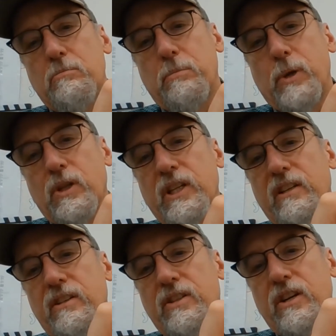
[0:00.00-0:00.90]
pull it,
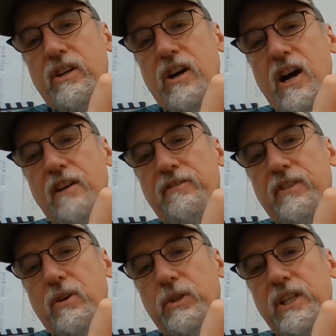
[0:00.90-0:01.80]
turn it off,
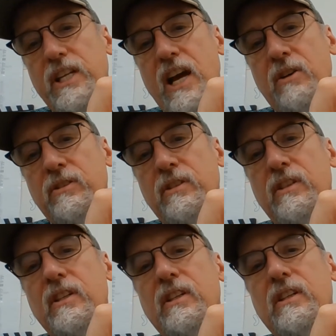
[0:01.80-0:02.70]
you hold it down,
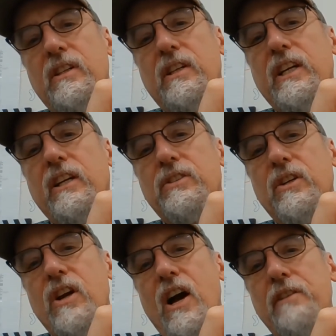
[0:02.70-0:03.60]
it'll
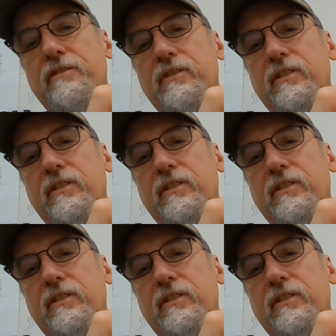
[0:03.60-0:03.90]
turn off.